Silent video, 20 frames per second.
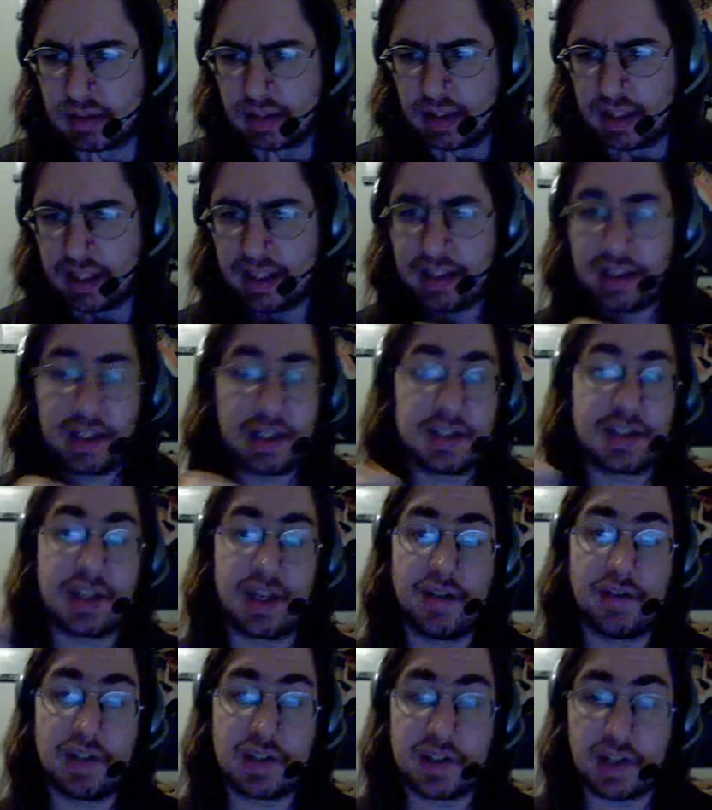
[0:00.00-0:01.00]
and it does
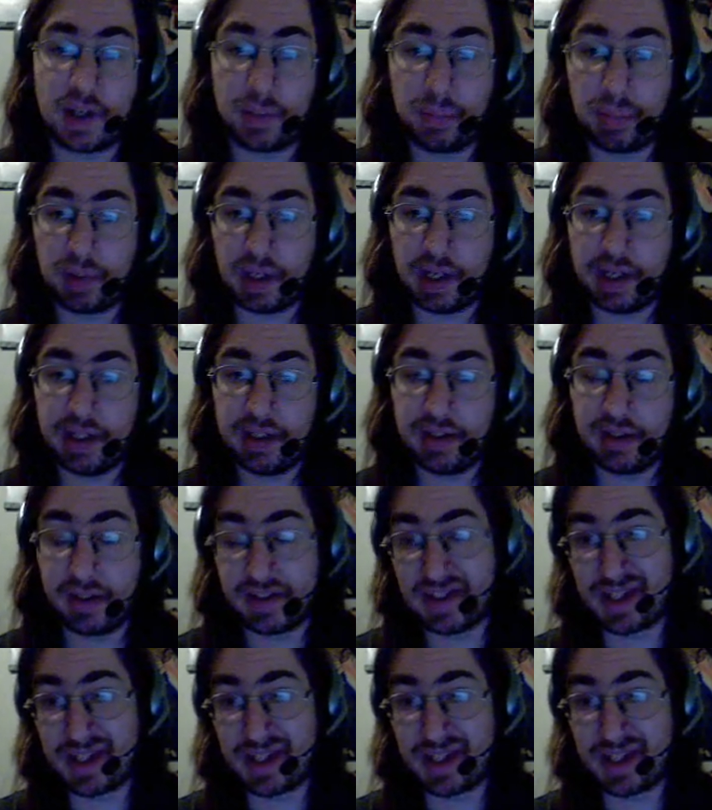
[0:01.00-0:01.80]
have a subplot, and the